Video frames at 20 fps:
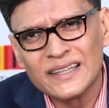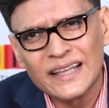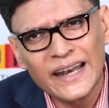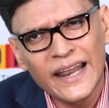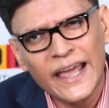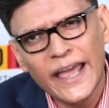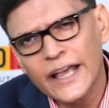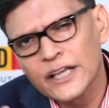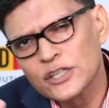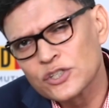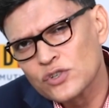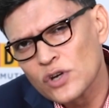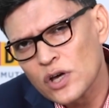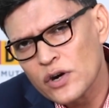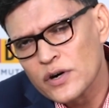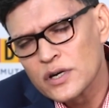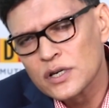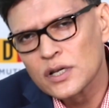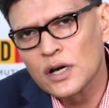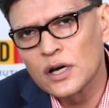that extra
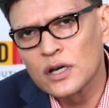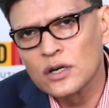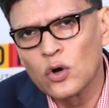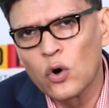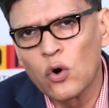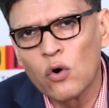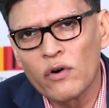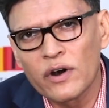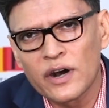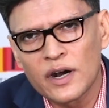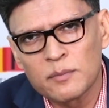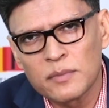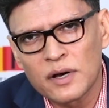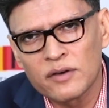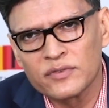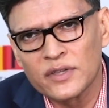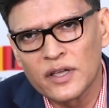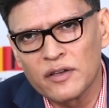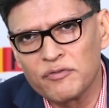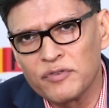return over and
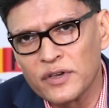above their